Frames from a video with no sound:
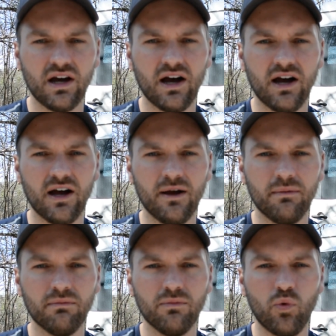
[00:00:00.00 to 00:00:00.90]

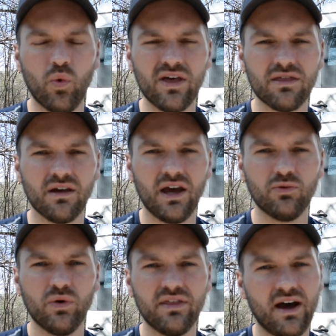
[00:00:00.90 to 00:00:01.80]
with
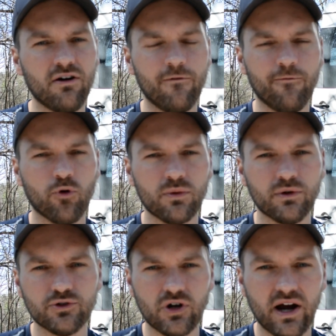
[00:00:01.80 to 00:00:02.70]
and without
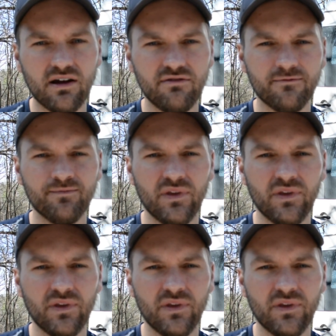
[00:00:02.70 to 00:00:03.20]
4-wheel drive,